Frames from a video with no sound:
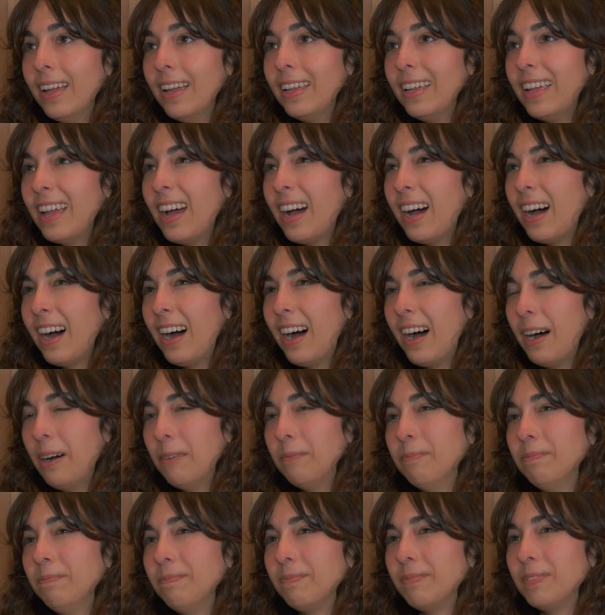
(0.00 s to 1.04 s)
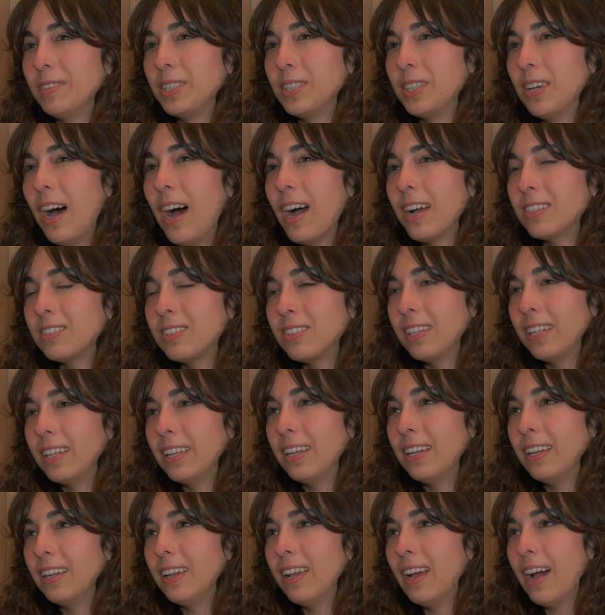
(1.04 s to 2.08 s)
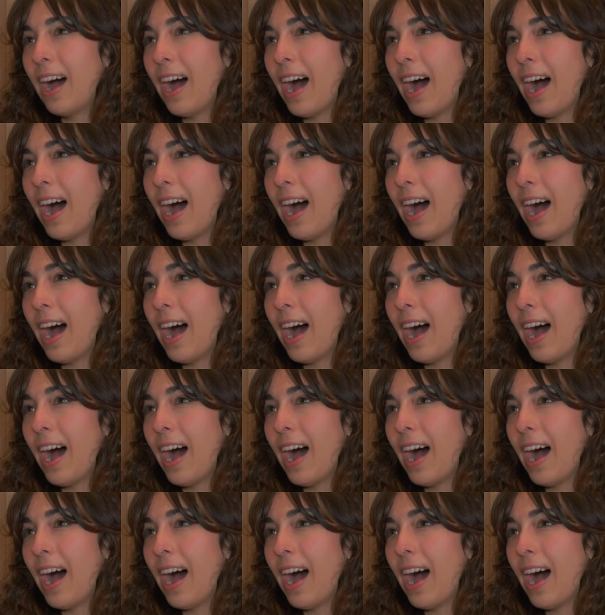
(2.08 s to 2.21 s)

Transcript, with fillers: yeah um so actually